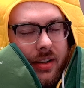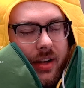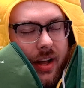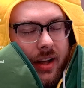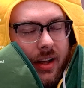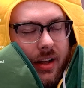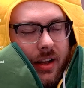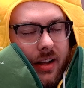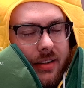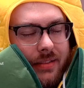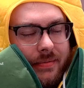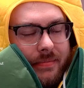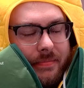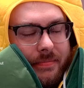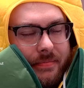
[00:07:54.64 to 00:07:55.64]
Uh,
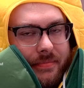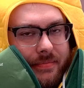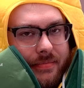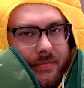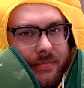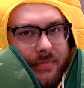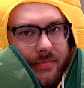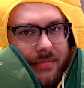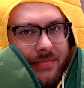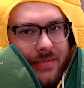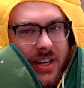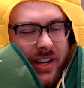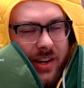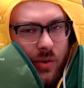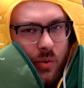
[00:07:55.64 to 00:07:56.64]

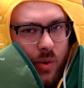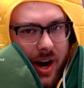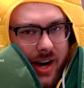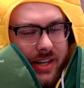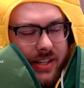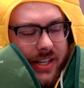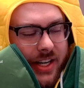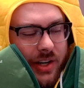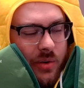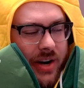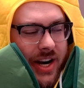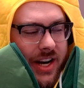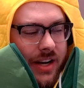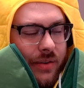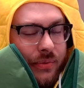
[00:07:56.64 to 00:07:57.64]
why does he
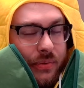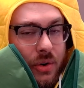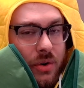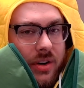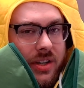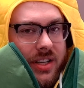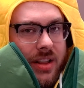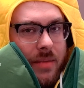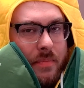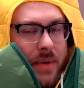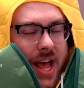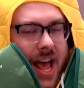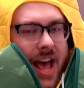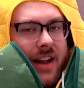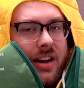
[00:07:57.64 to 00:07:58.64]
reinforce the
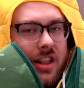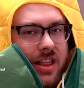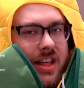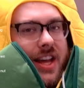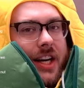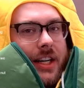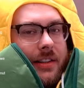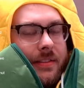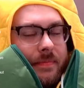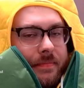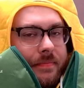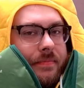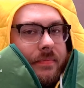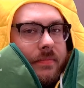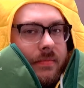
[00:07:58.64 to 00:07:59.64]
bad thing?
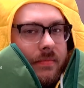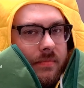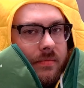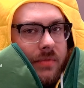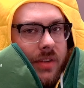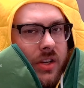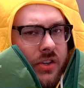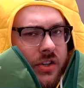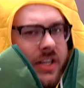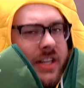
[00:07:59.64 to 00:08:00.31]
She